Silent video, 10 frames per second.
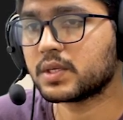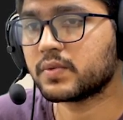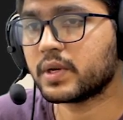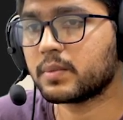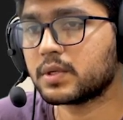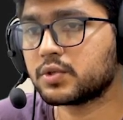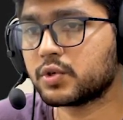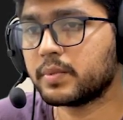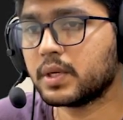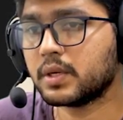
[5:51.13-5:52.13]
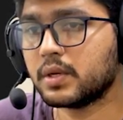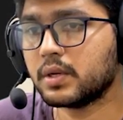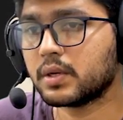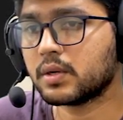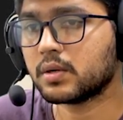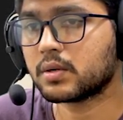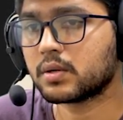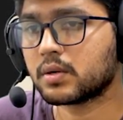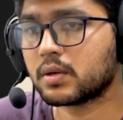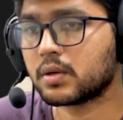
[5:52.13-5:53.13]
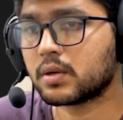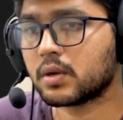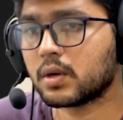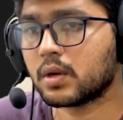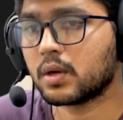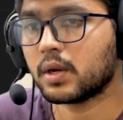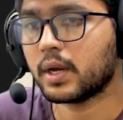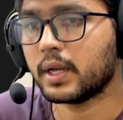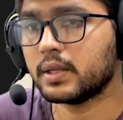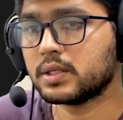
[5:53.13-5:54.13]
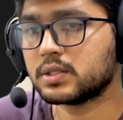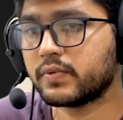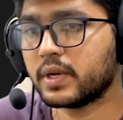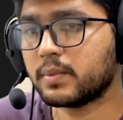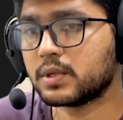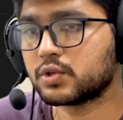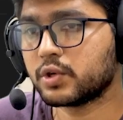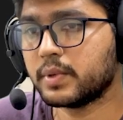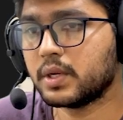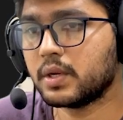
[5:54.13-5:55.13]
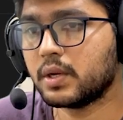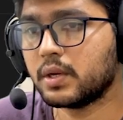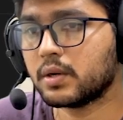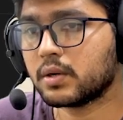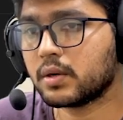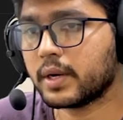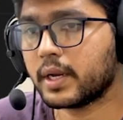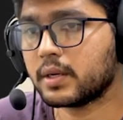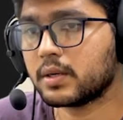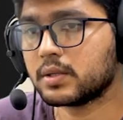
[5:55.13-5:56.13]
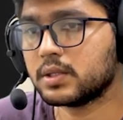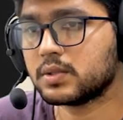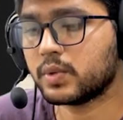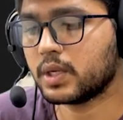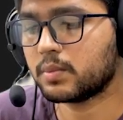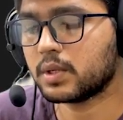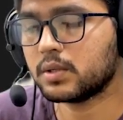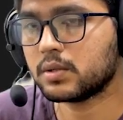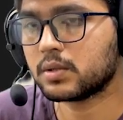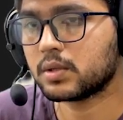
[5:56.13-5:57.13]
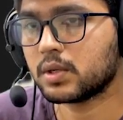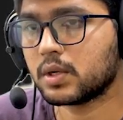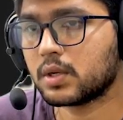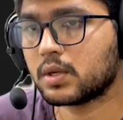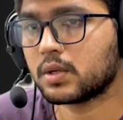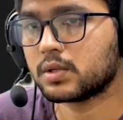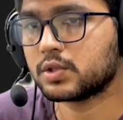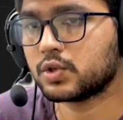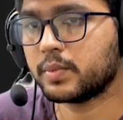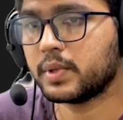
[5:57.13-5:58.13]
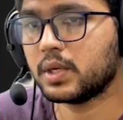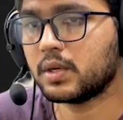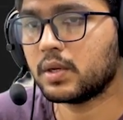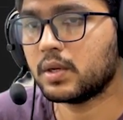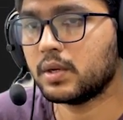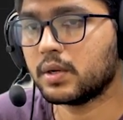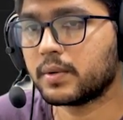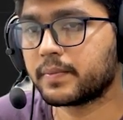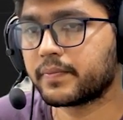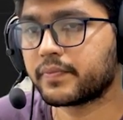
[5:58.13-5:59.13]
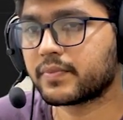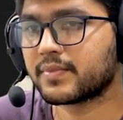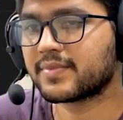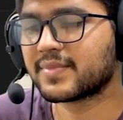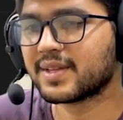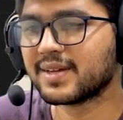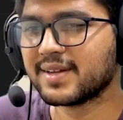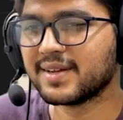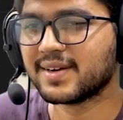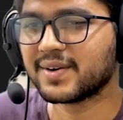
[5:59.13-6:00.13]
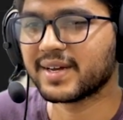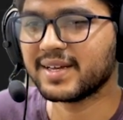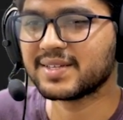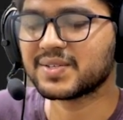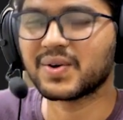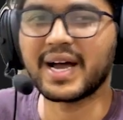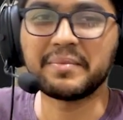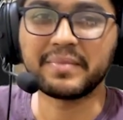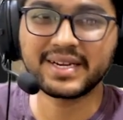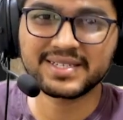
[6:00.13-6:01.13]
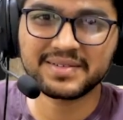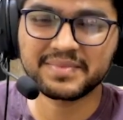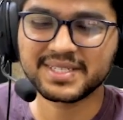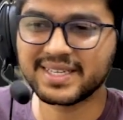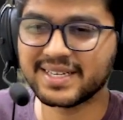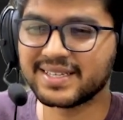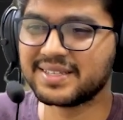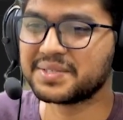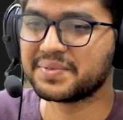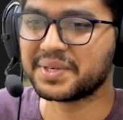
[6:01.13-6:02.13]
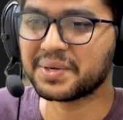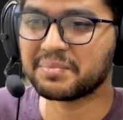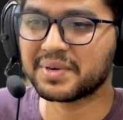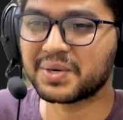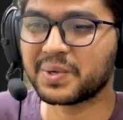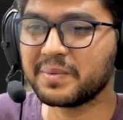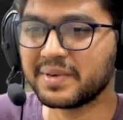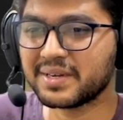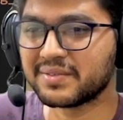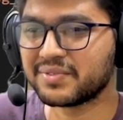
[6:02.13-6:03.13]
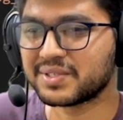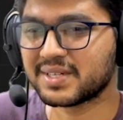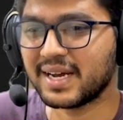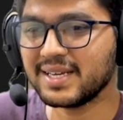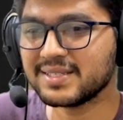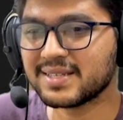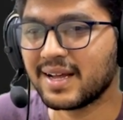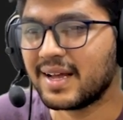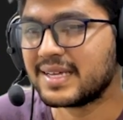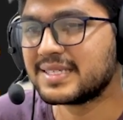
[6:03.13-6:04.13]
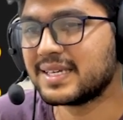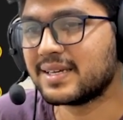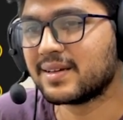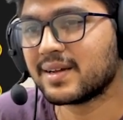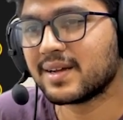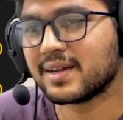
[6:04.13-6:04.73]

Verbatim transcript: this variable should be here, and this variable should be here, and this variable should be here. Okay, so I made some mistake in this video, but don't be confused, guys. See,